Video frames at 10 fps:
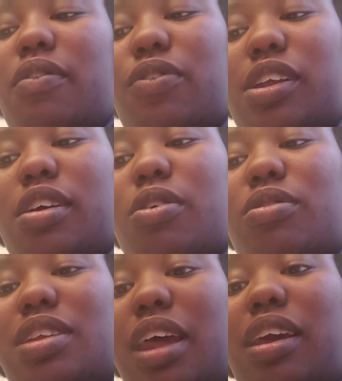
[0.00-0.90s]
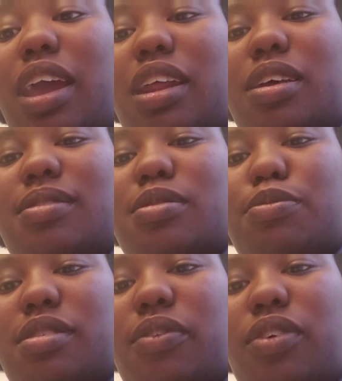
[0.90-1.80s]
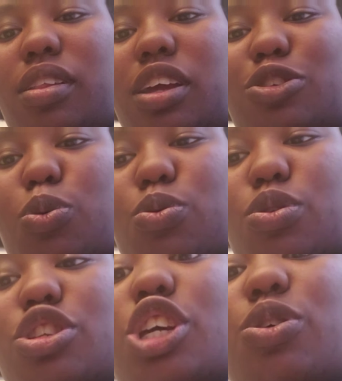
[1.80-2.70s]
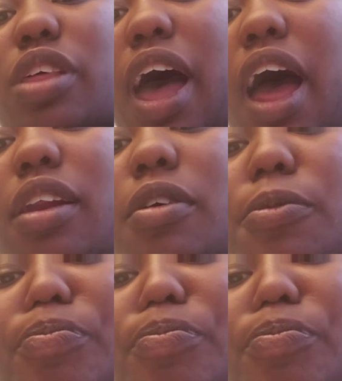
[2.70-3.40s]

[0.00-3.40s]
video dedicated specifically to to that.